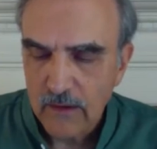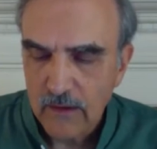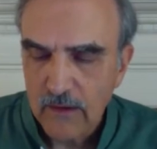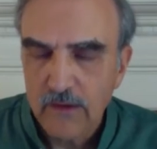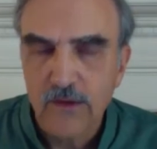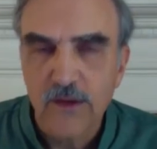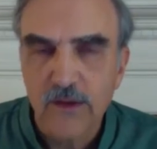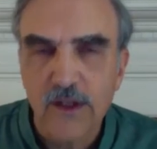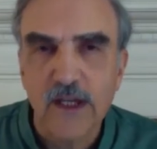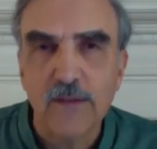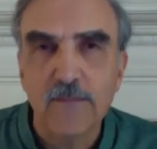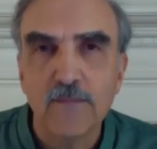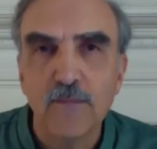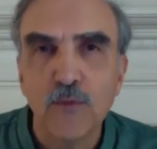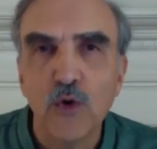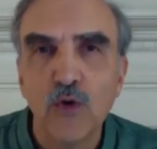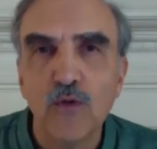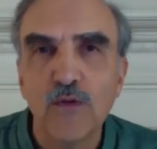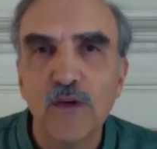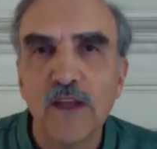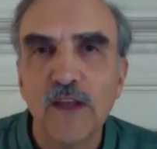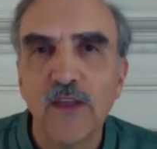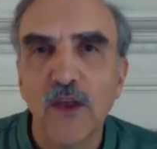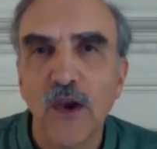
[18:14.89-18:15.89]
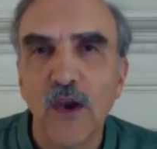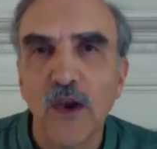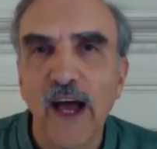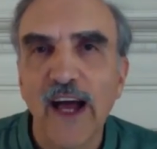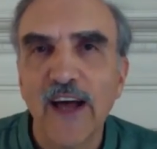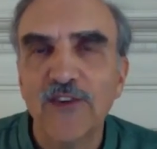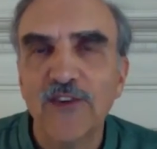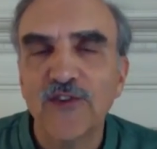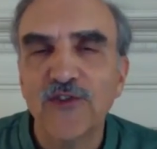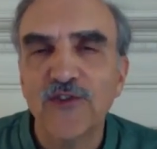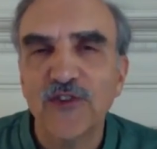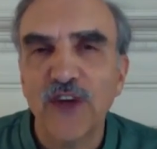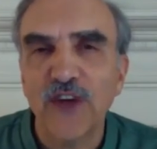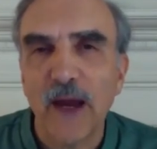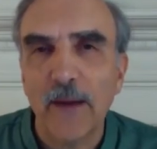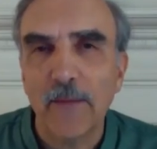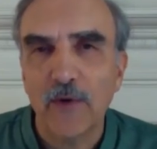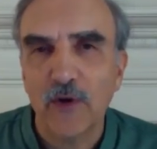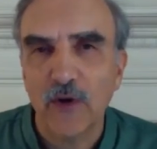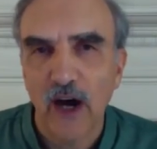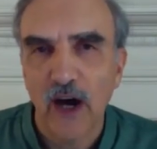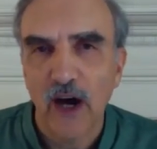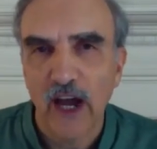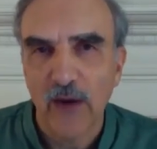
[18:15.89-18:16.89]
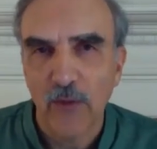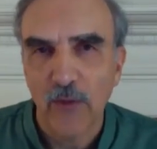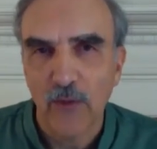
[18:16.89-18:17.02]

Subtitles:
movie The Last Samurai